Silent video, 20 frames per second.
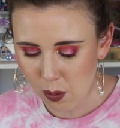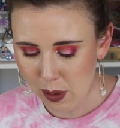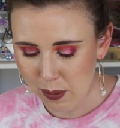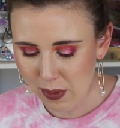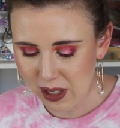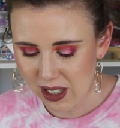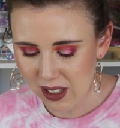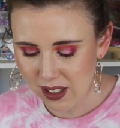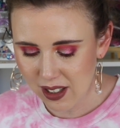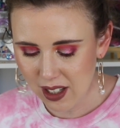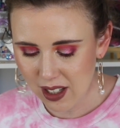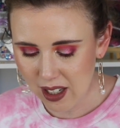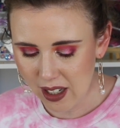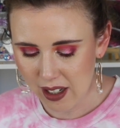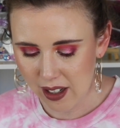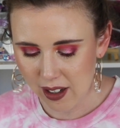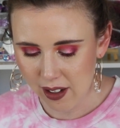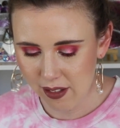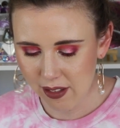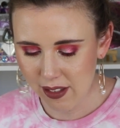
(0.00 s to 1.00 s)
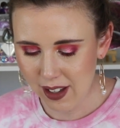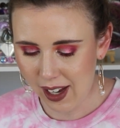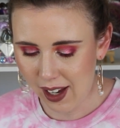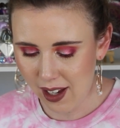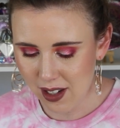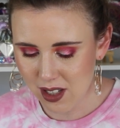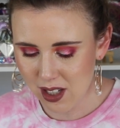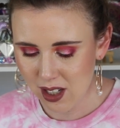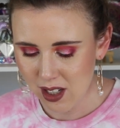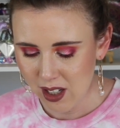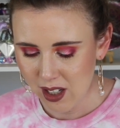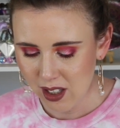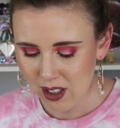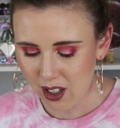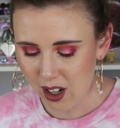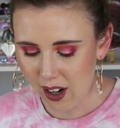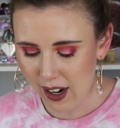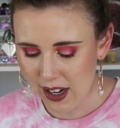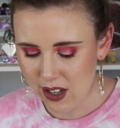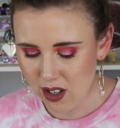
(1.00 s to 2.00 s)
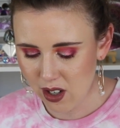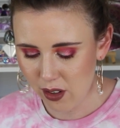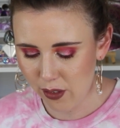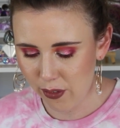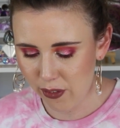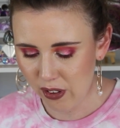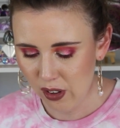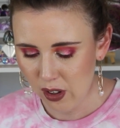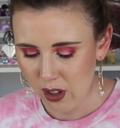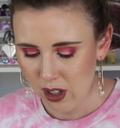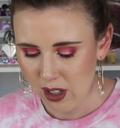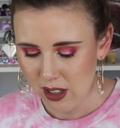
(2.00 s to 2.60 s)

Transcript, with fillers: women in here that kind of